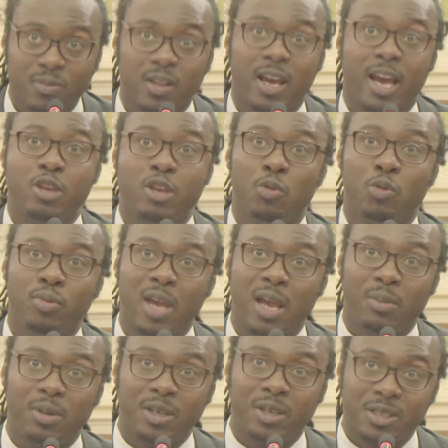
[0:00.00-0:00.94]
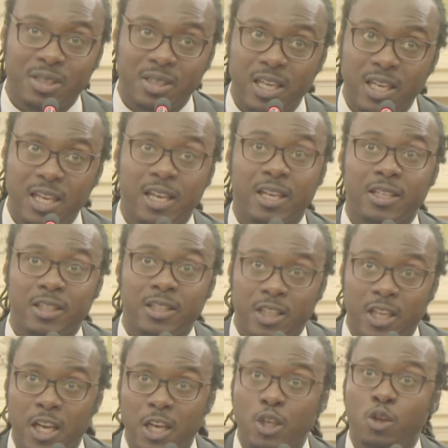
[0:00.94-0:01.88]
And you'll be able to see
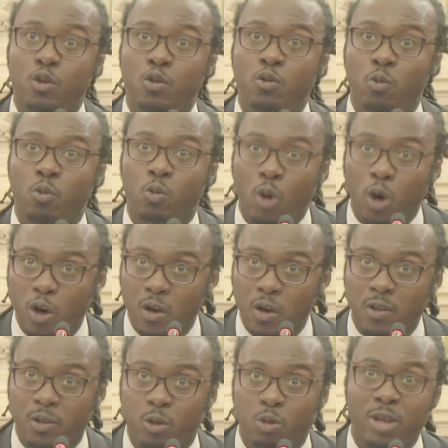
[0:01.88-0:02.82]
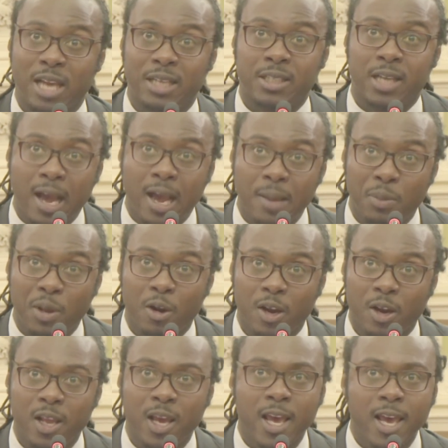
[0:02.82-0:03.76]
continued work through that time
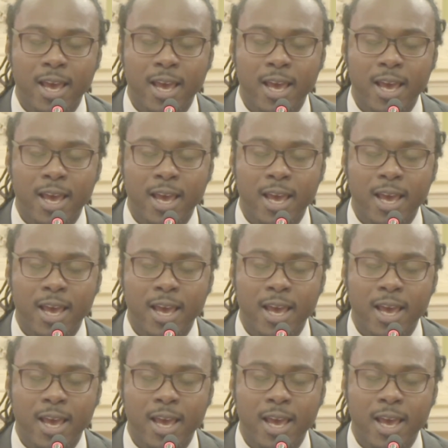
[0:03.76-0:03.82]
period.